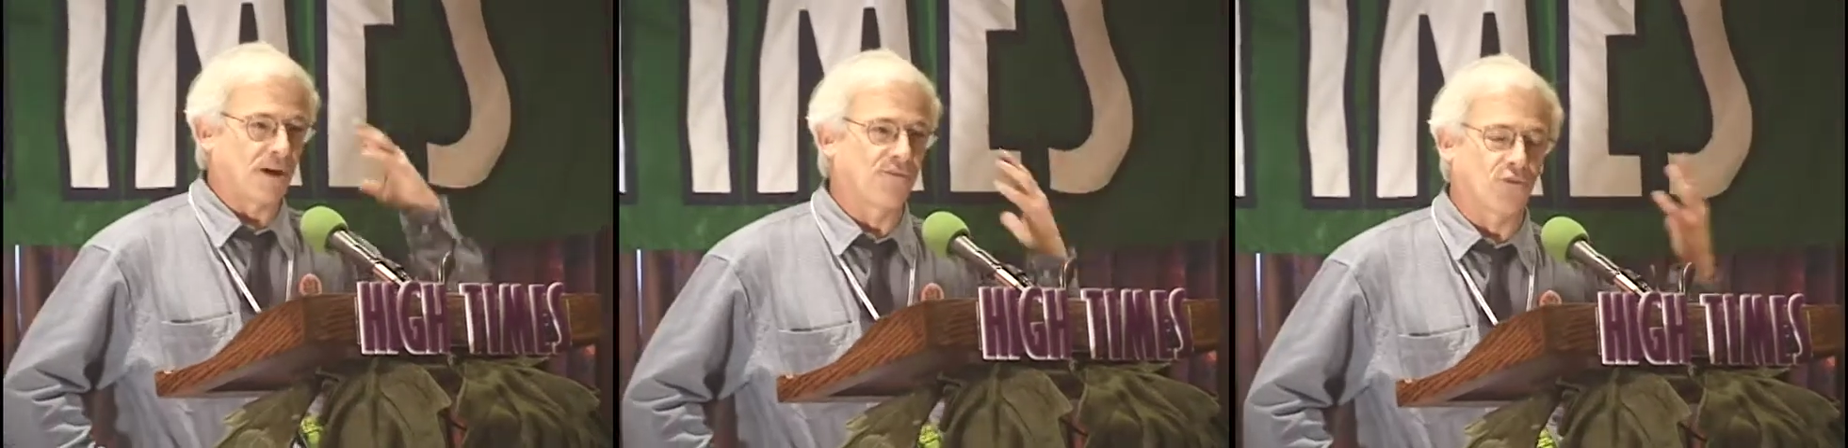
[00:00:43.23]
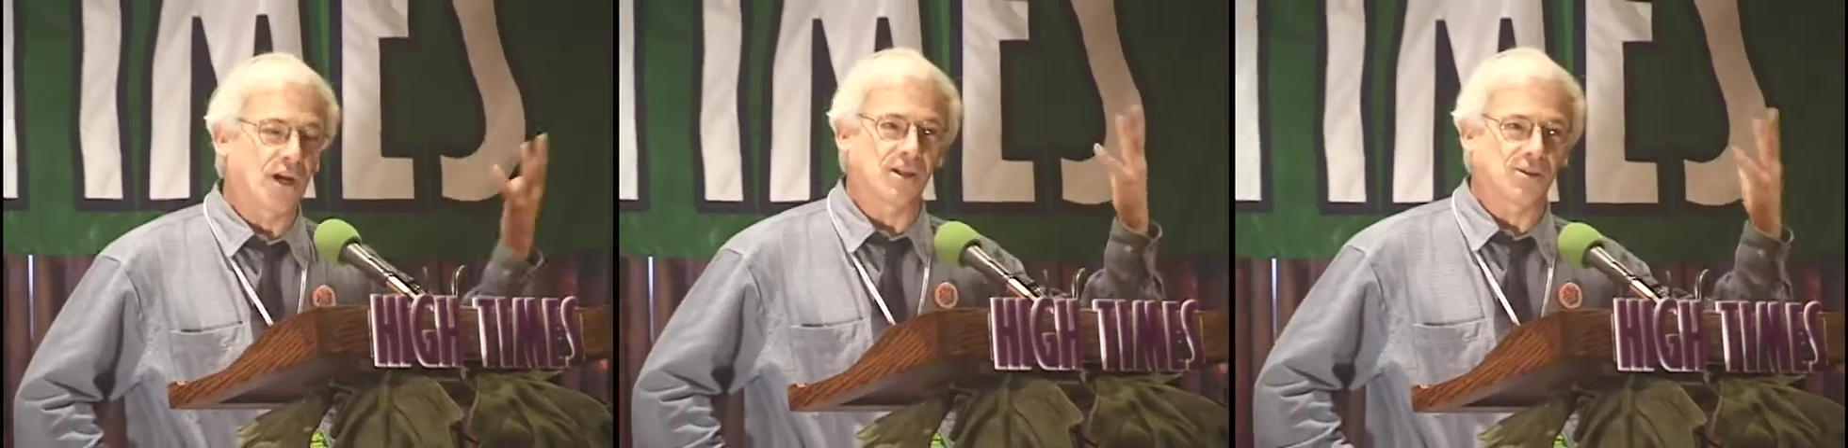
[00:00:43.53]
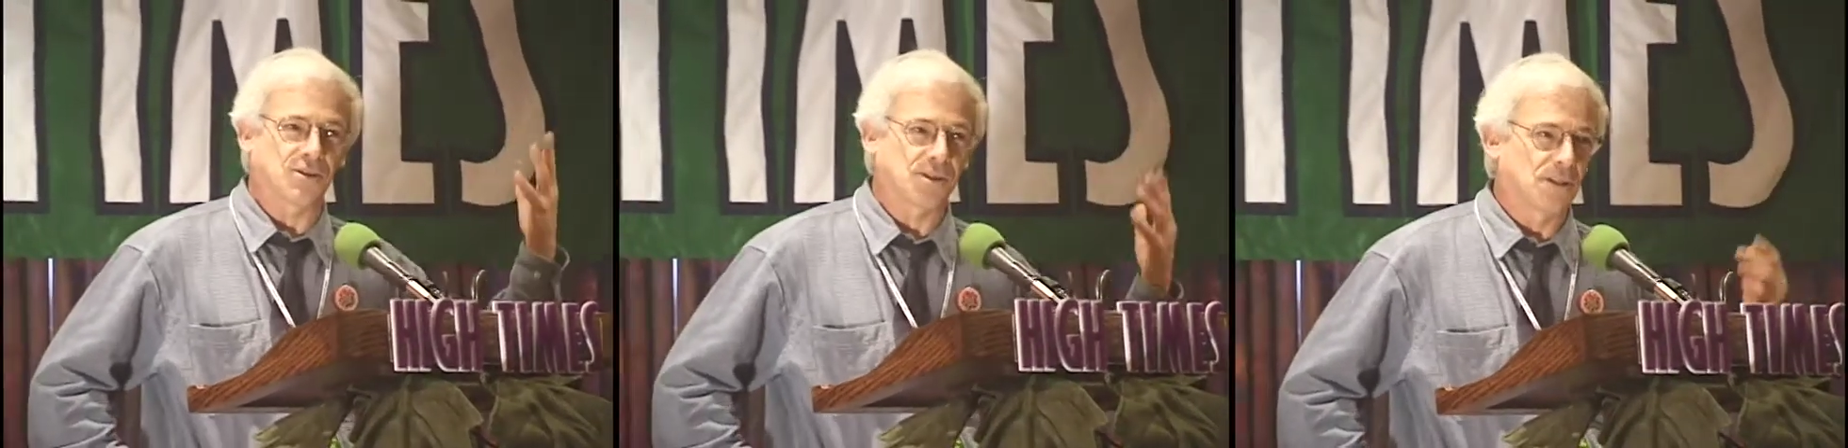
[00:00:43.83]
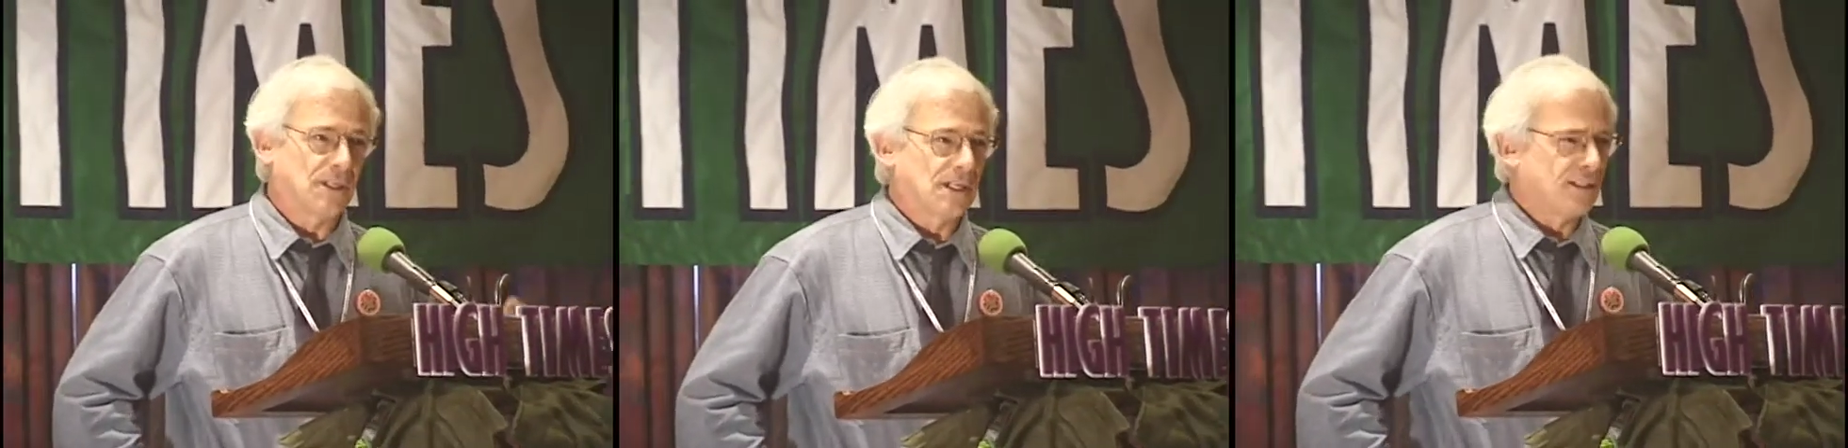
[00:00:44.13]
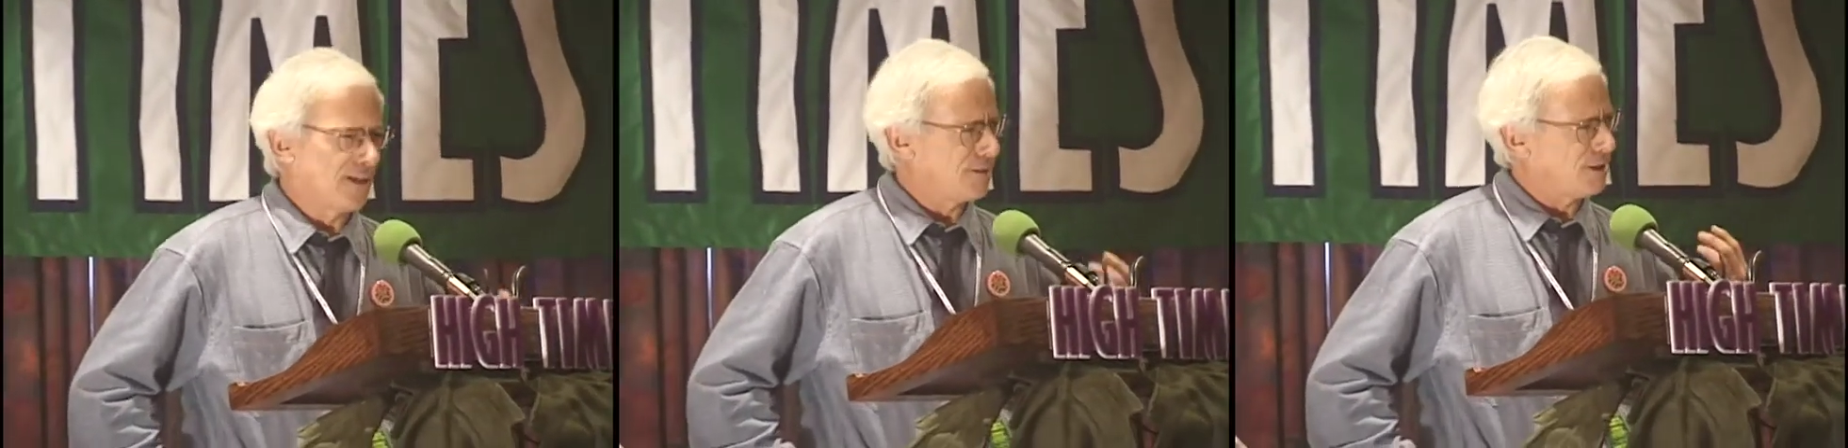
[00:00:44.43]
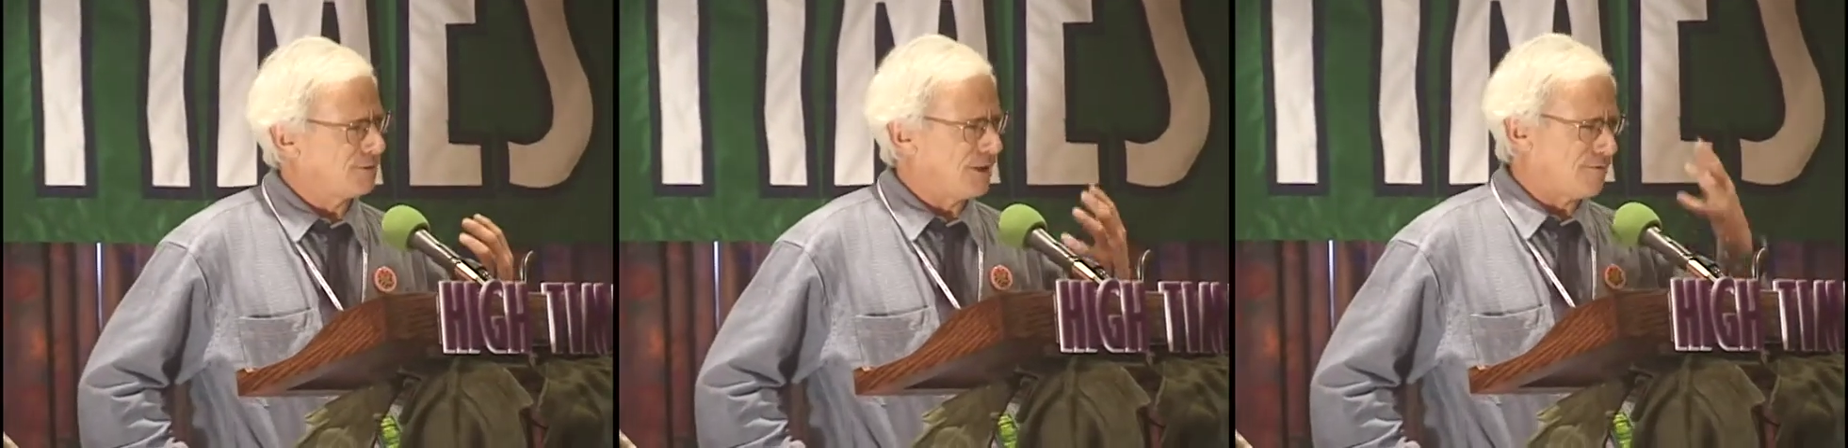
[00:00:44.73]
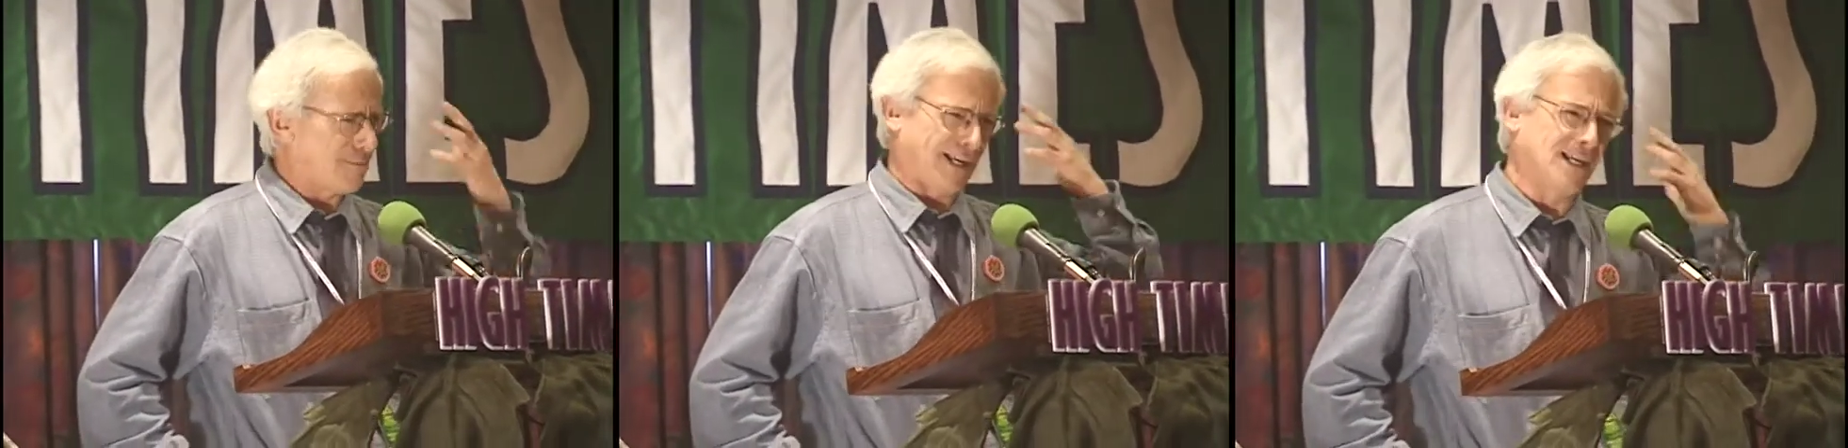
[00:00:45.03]
friends, let alone
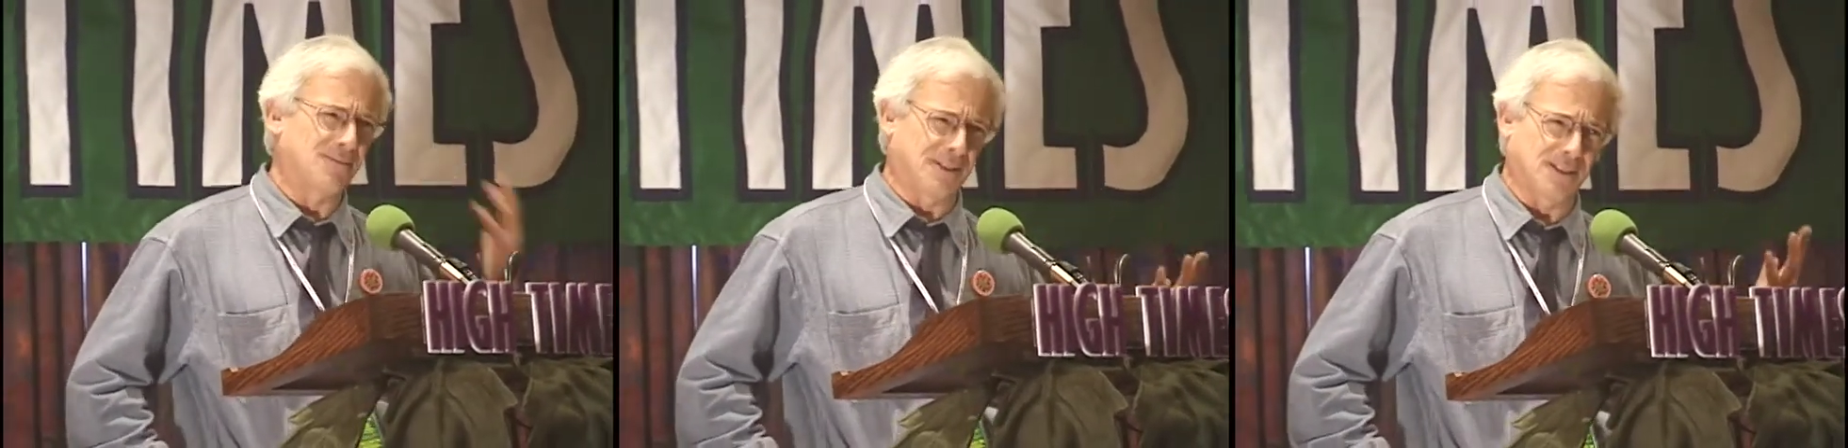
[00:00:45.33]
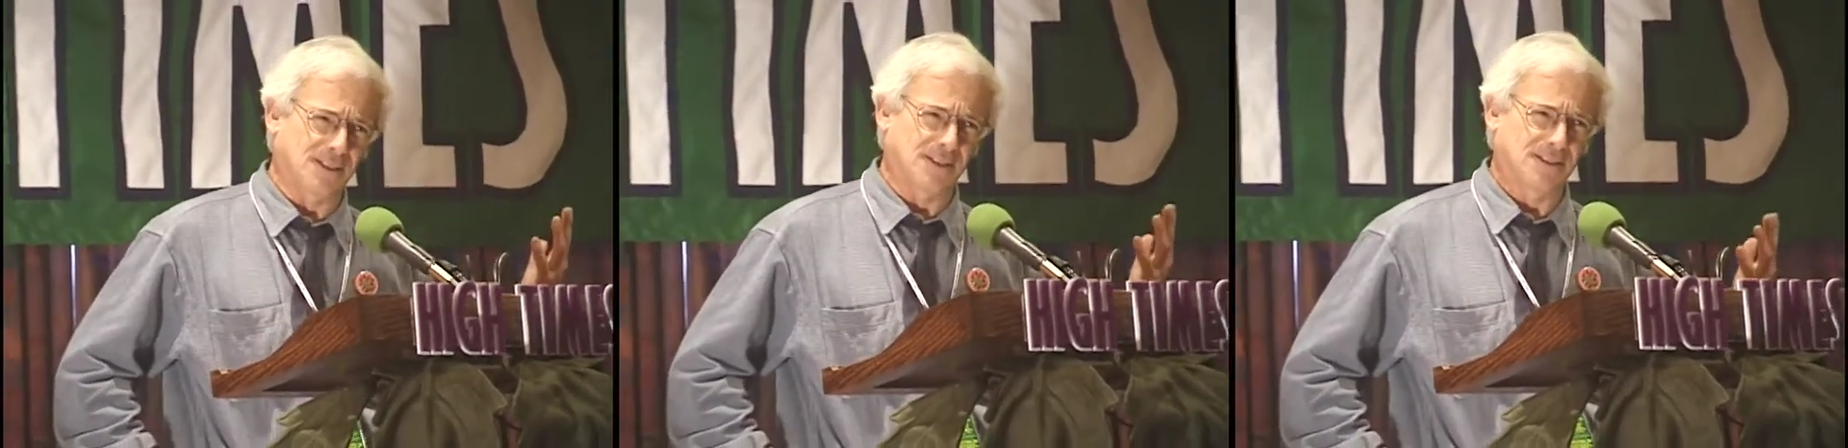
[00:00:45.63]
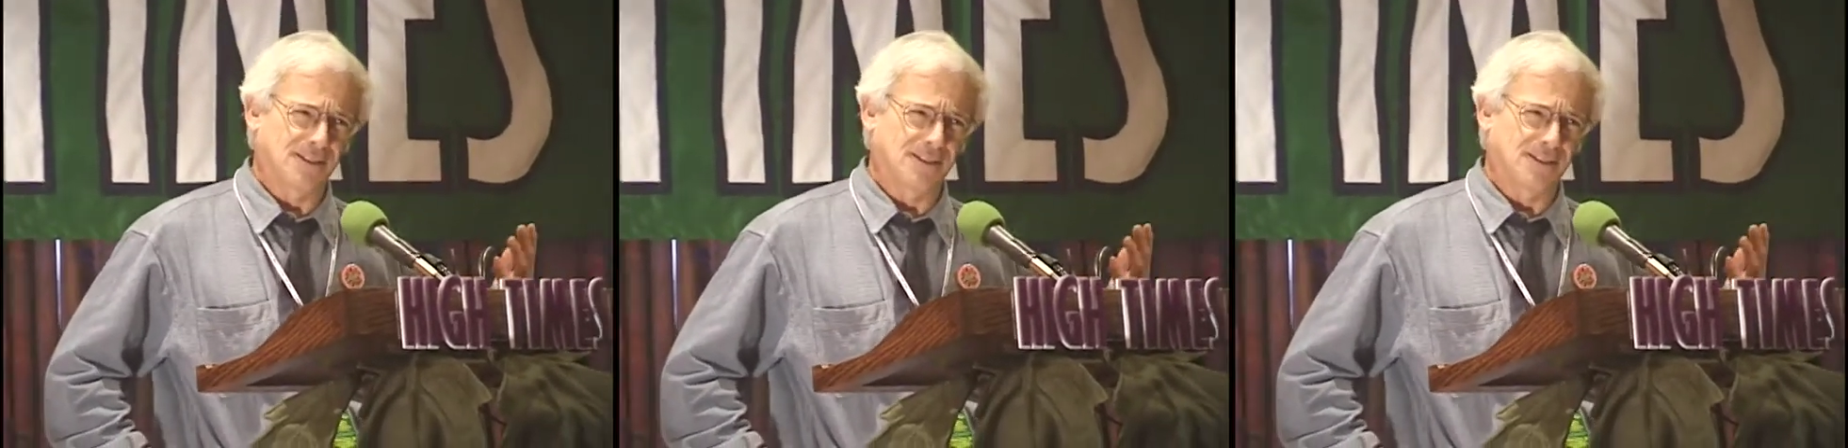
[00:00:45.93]
love my enemies.